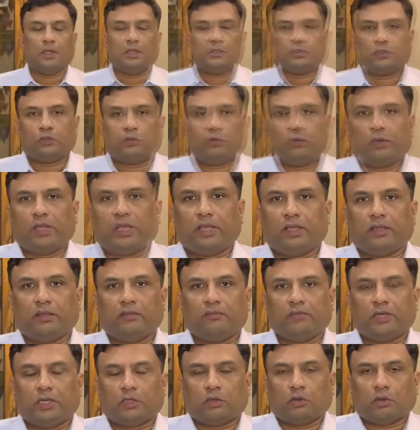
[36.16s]
So today
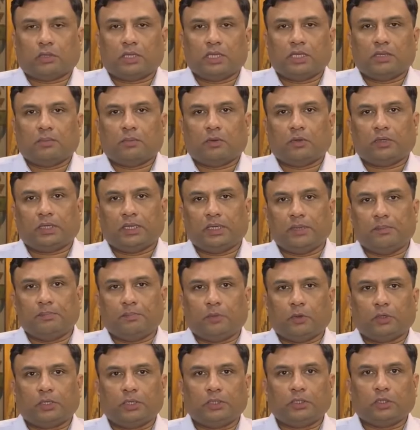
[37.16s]
we are talking about an
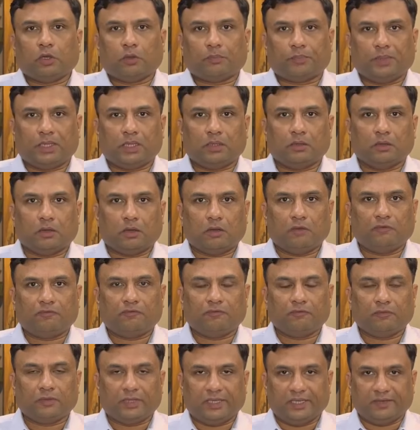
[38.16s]
important topic
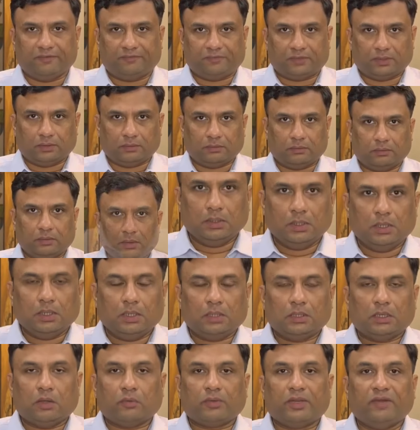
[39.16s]
of gift.
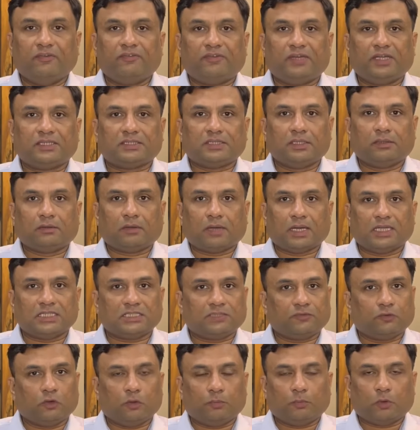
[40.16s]
Now gift is a
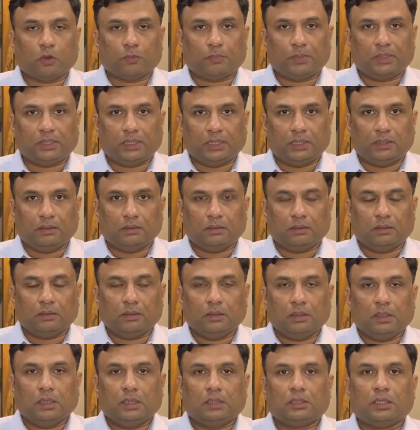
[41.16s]
transfer of property.
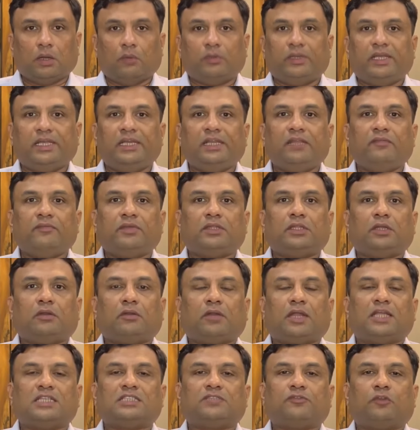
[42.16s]
Now dealing with the
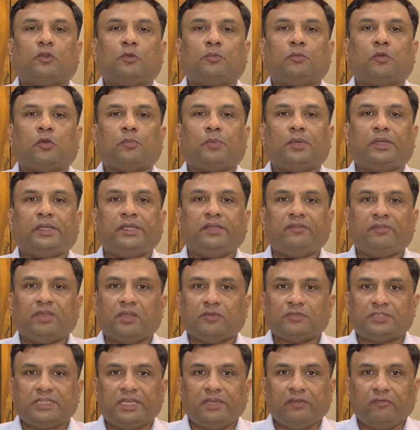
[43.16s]
transfer of property, we
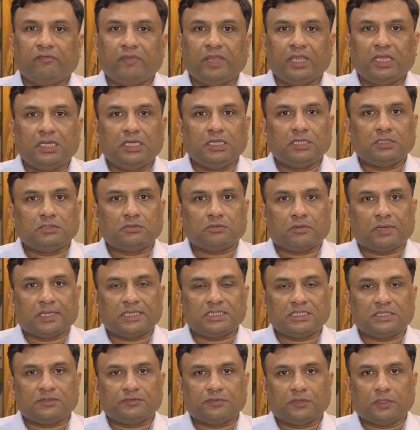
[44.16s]
have seen various
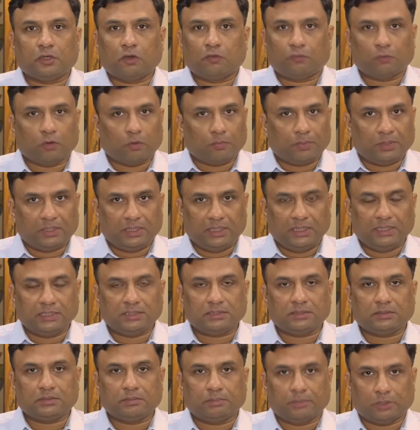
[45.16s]
transfer of
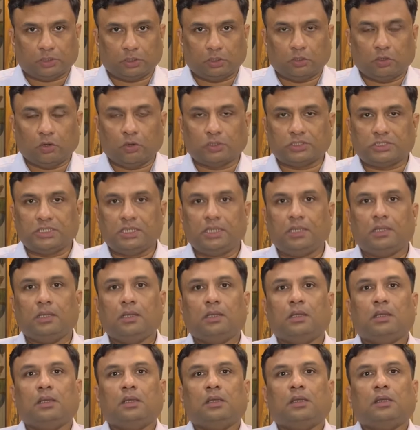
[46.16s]
properties methodology
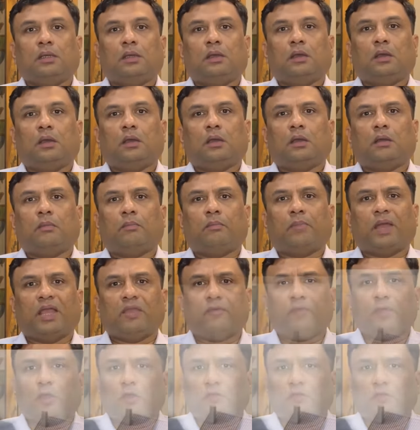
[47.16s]
by way